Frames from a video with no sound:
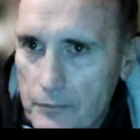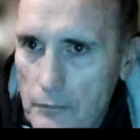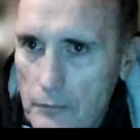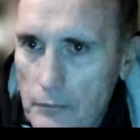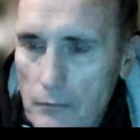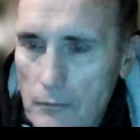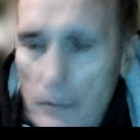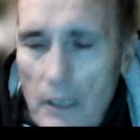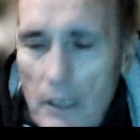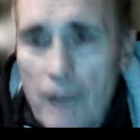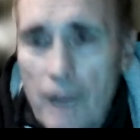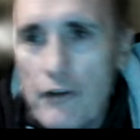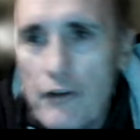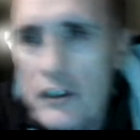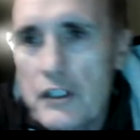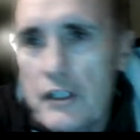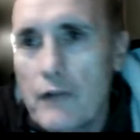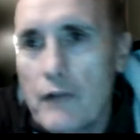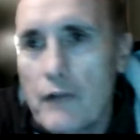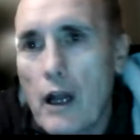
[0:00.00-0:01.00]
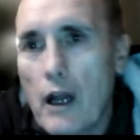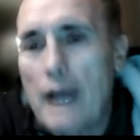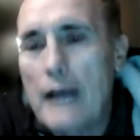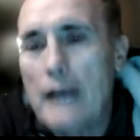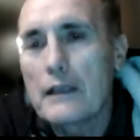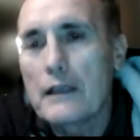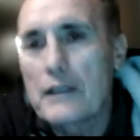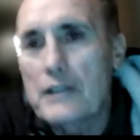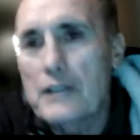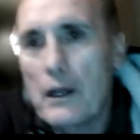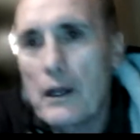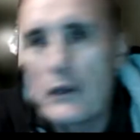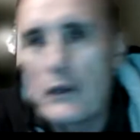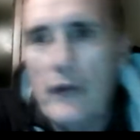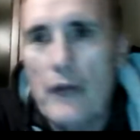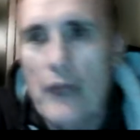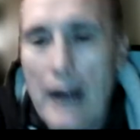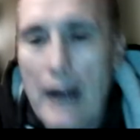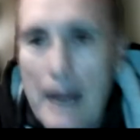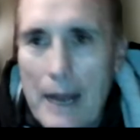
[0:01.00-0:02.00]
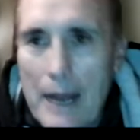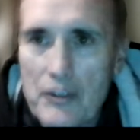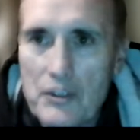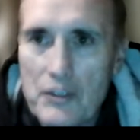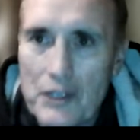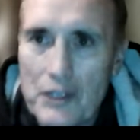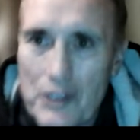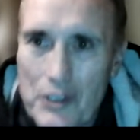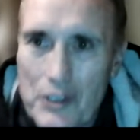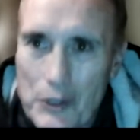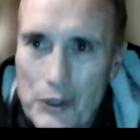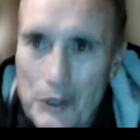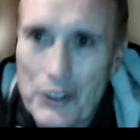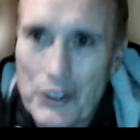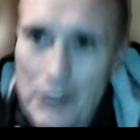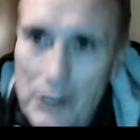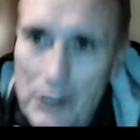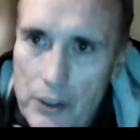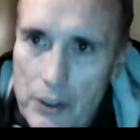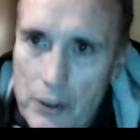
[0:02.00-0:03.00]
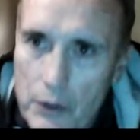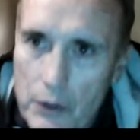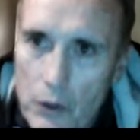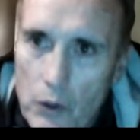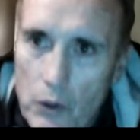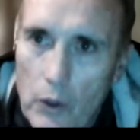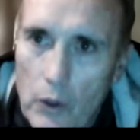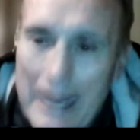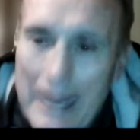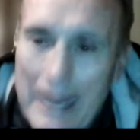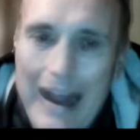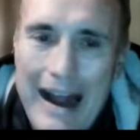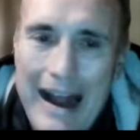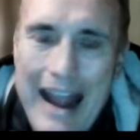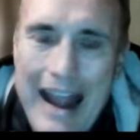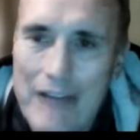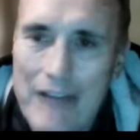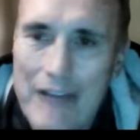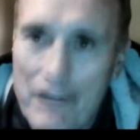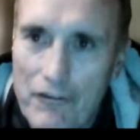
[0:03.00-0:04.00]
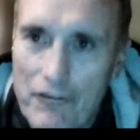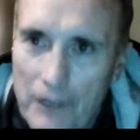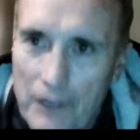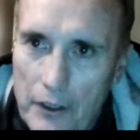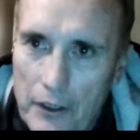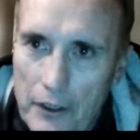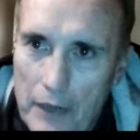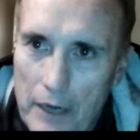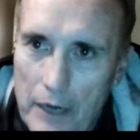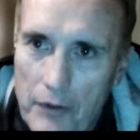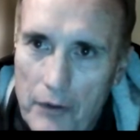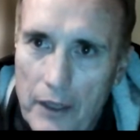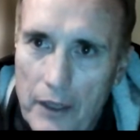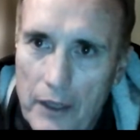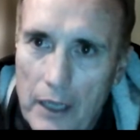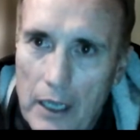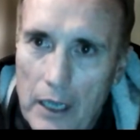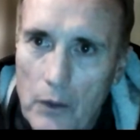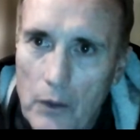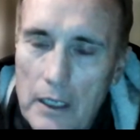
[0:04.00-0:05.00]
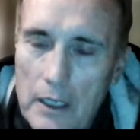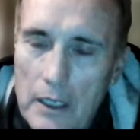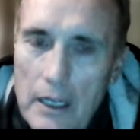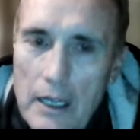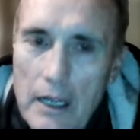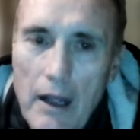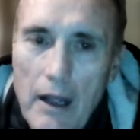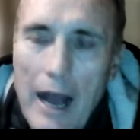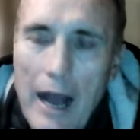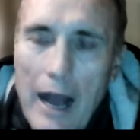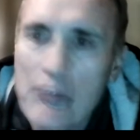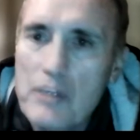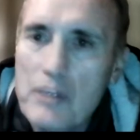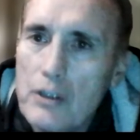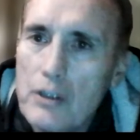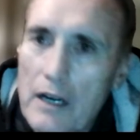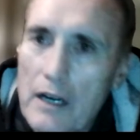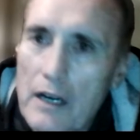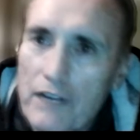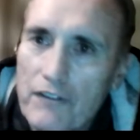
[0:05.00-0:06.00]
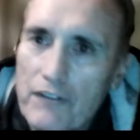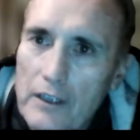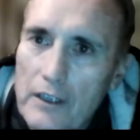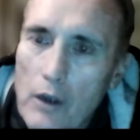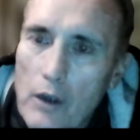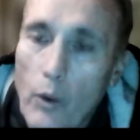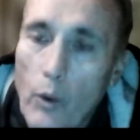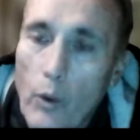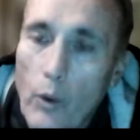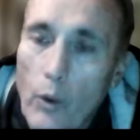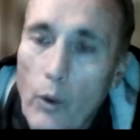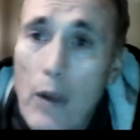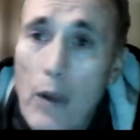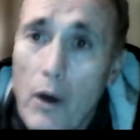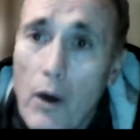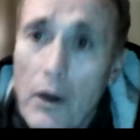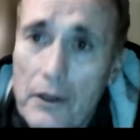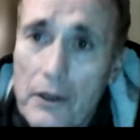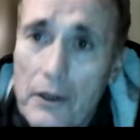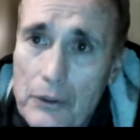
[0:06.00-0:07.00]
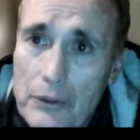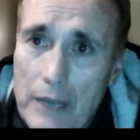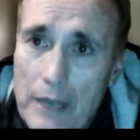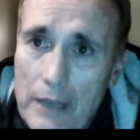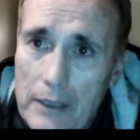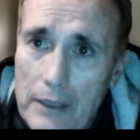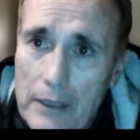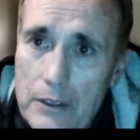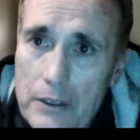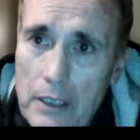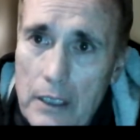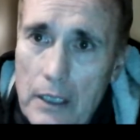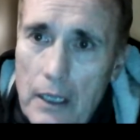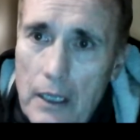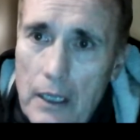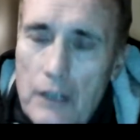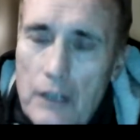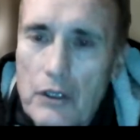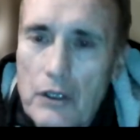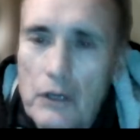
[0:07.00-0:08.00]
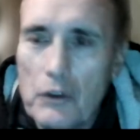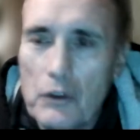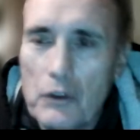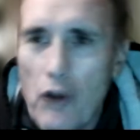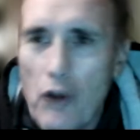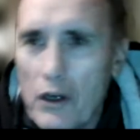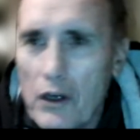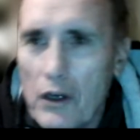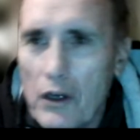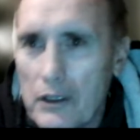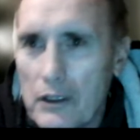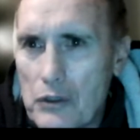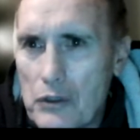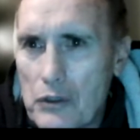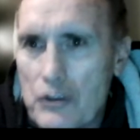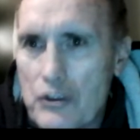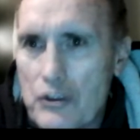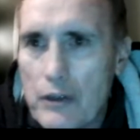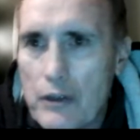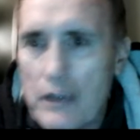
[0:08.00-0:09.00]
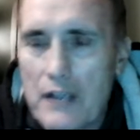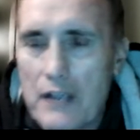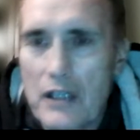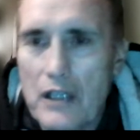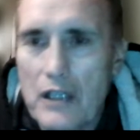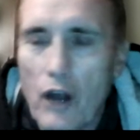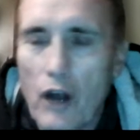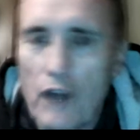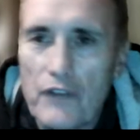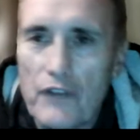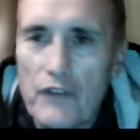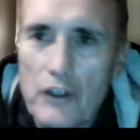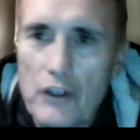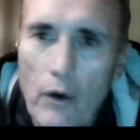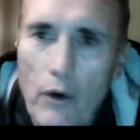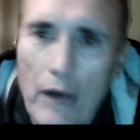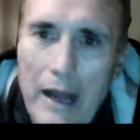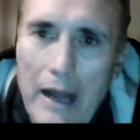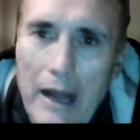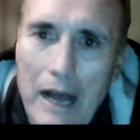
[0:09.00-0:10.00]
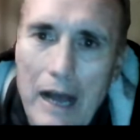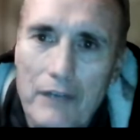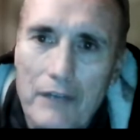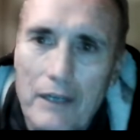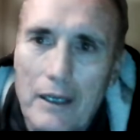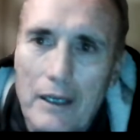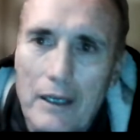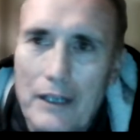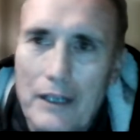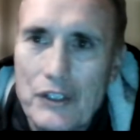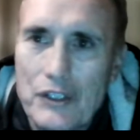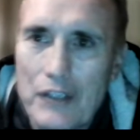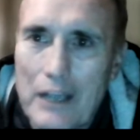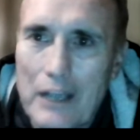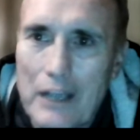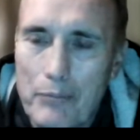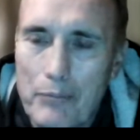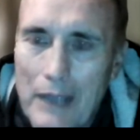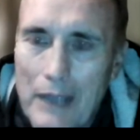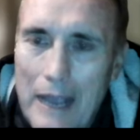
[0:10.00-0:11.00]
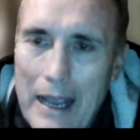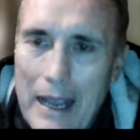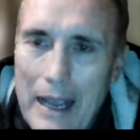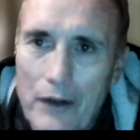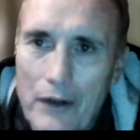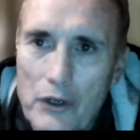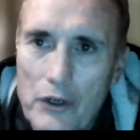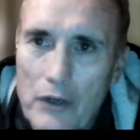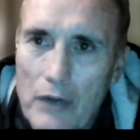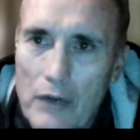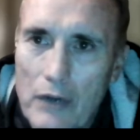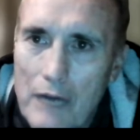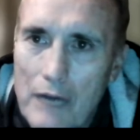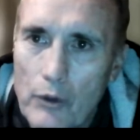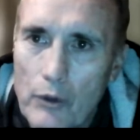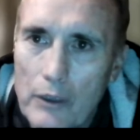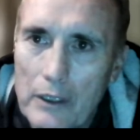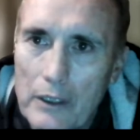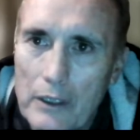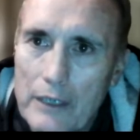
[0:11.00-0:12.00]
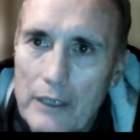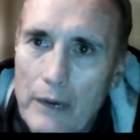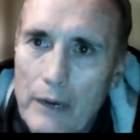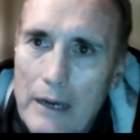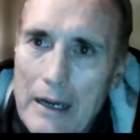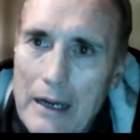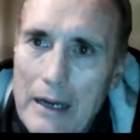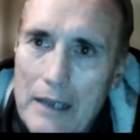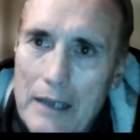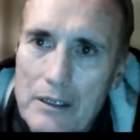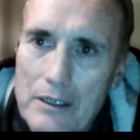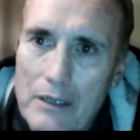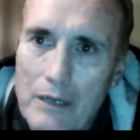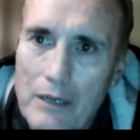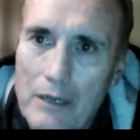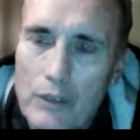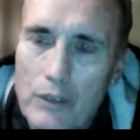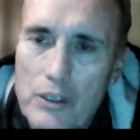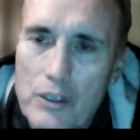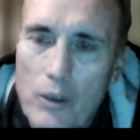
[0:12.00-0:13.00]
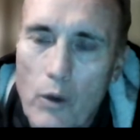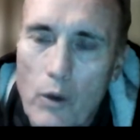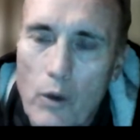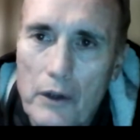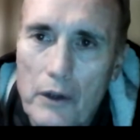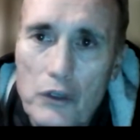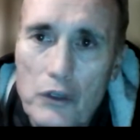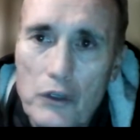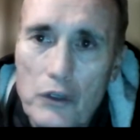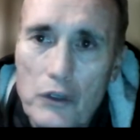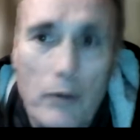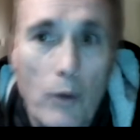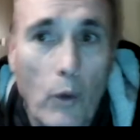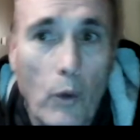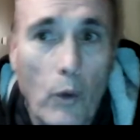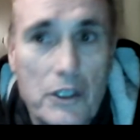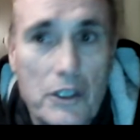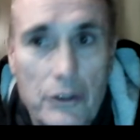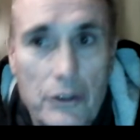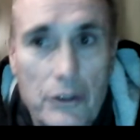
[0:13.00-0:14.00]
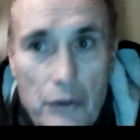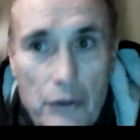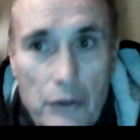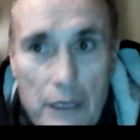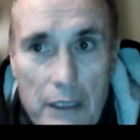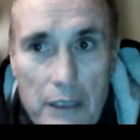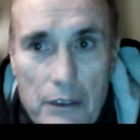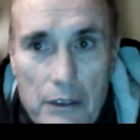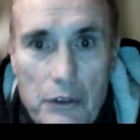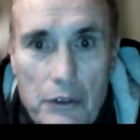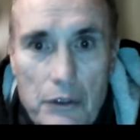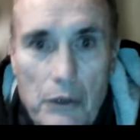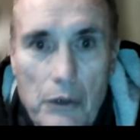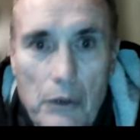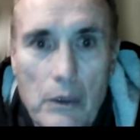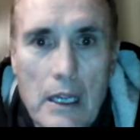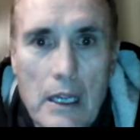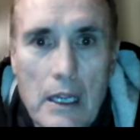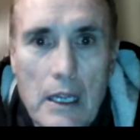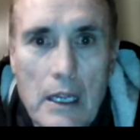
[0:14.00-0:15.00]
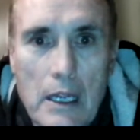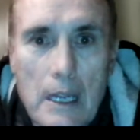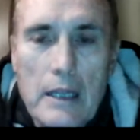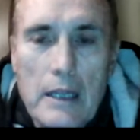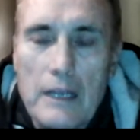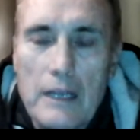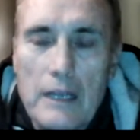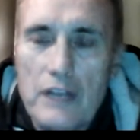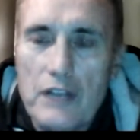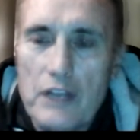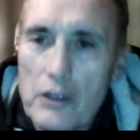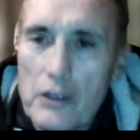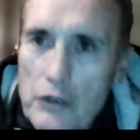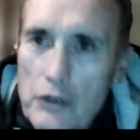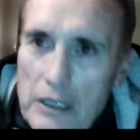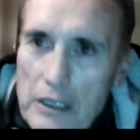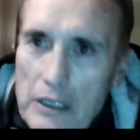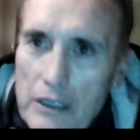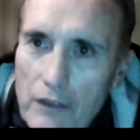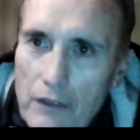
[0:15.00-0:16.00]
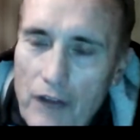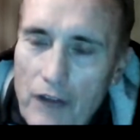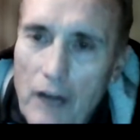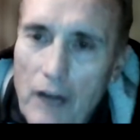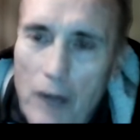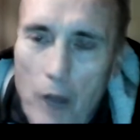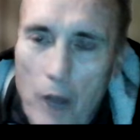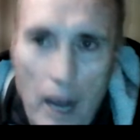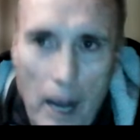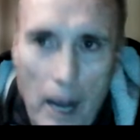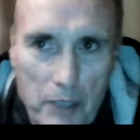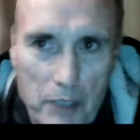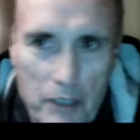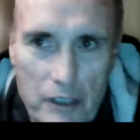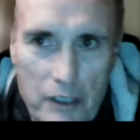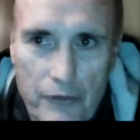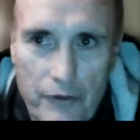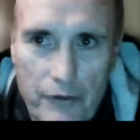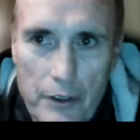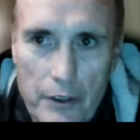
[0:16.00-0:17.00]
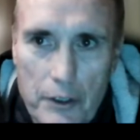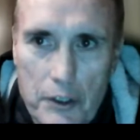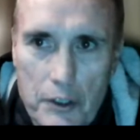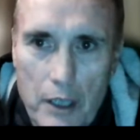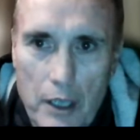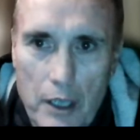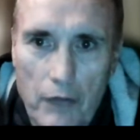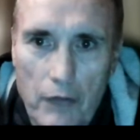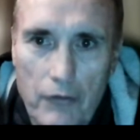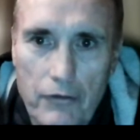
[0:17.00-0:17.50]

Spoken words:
First of all, I can tell you that I'm 66 years old and I haven't figured everything out. I'm trying to figure out what I want to do next. So don't get too stressed out if you don't have a set plan or you don't have a really great idea of what you want to do. But what you do need to do is that you need to develop options for yourself.